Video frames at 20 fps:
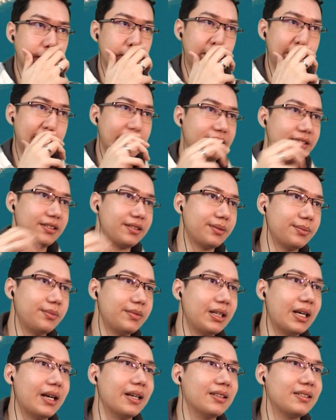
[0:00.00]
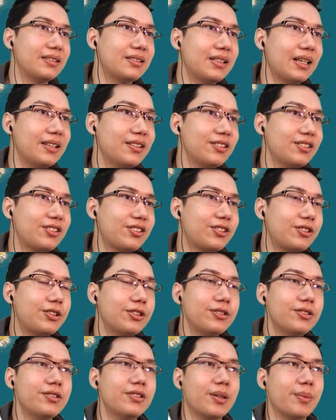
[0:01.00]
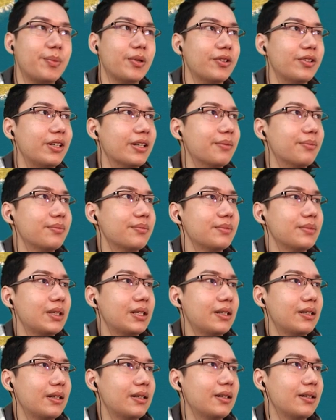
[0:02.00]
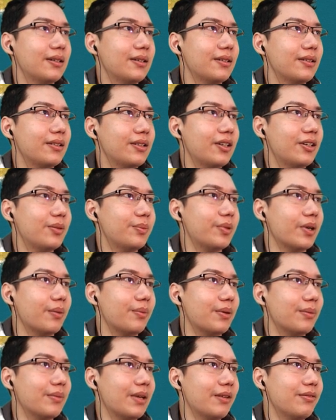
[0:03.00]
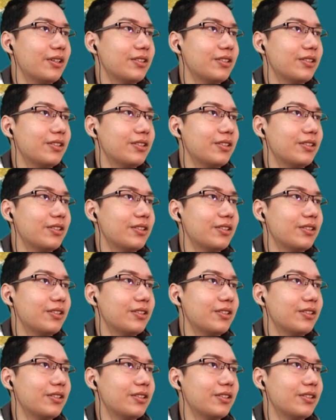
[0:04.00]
This, yeah, it sends to the podium. No problem. And we